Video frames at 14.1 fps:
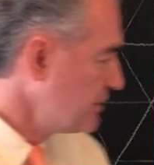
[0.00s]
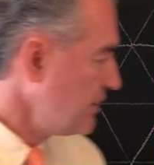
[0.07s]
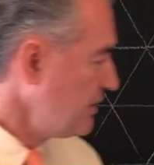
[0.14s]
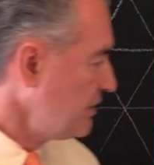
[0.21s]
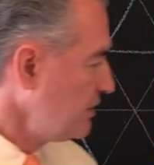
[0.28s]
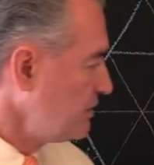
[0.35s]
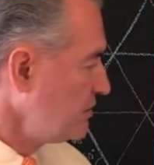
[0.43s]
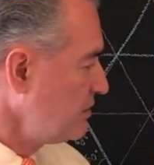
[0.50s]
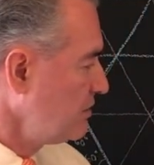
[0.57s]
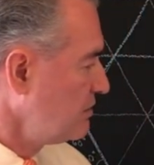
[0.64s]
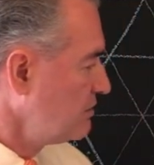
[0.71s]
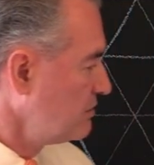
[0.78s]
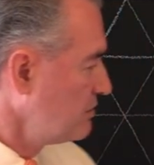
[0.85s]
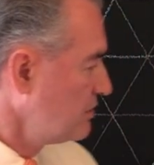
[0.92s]
here,
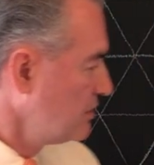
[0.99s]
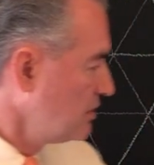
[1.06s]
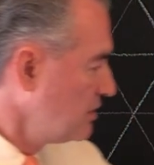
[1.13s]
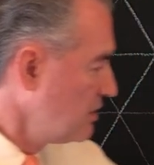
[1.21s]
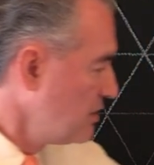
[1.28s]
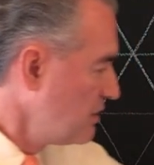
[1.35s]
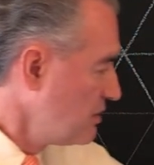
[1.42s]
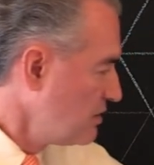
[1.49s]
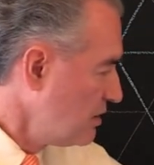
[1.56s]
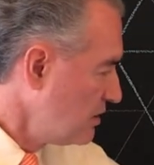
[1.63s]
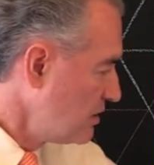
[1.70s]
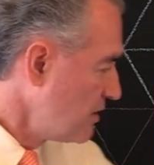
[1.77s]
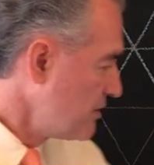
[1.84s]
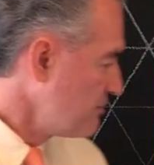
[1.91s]

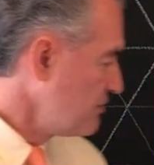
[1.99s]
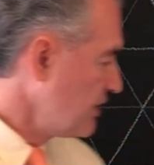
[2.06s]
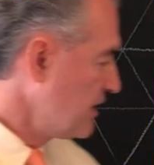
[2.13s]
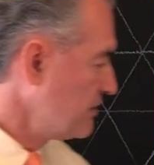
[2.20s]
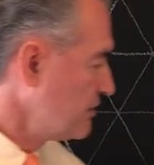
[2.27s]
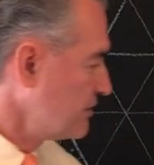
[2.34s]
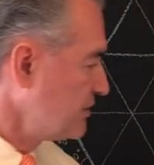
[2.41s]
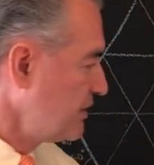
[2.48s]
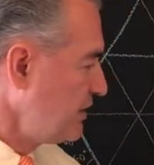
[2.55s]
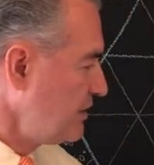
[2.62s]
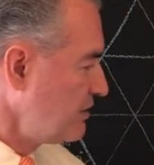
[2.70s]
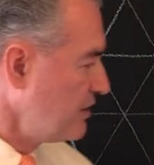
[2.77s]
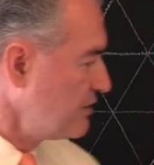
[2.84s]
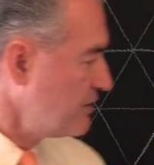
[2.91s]
3 gallons
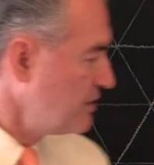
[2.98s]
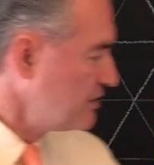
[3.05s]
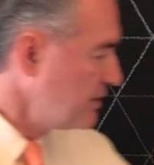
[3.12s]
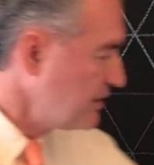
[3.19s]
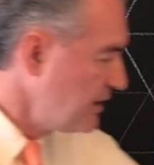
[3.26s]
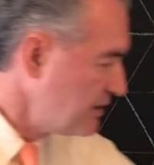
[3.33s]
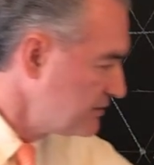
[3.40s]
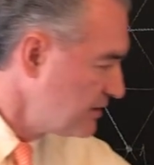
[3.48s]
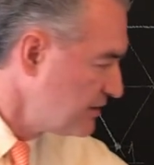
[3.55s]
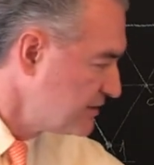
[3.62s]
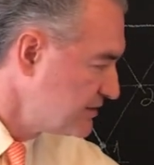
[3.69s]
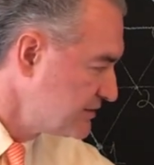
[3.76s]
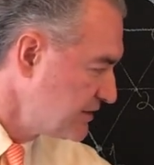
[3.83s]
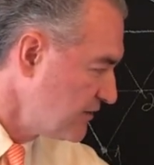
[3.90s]
here, and then again
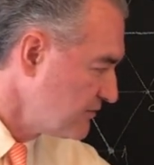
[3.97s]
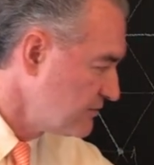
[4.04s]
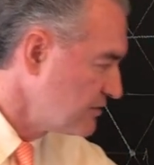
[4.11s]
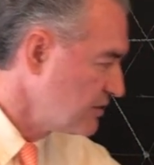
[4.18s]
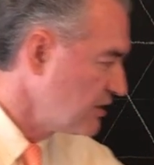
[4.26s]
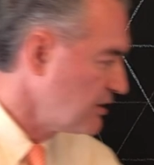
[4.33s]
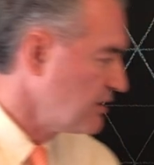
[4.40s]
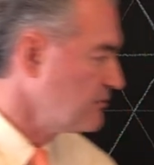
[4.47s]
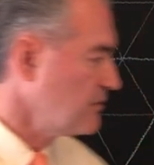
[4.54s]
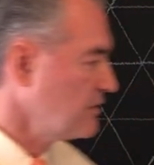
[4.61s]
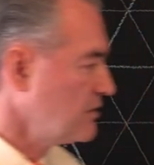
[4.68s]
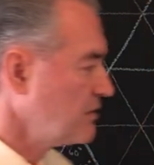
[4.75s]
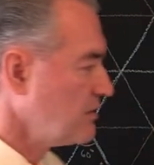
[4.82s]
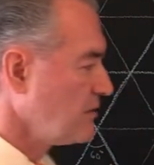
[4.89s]
7
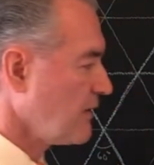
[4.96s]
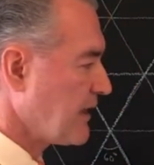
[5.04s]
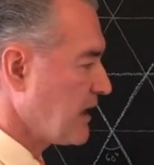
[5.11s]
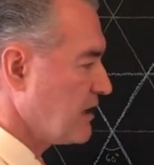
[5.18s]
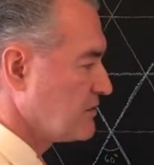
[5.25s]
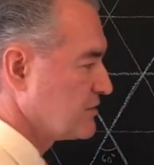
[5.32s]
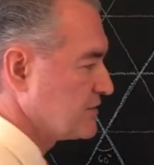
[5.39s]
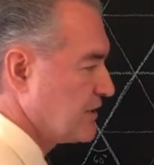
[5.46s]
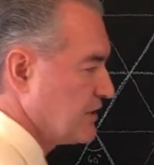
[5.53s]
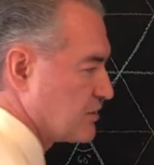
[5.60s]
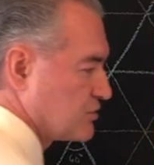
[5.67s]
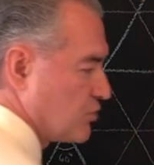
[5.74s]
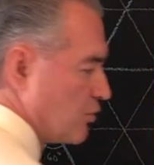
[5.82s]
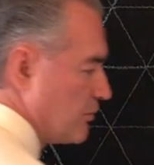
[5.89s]
gallons here. So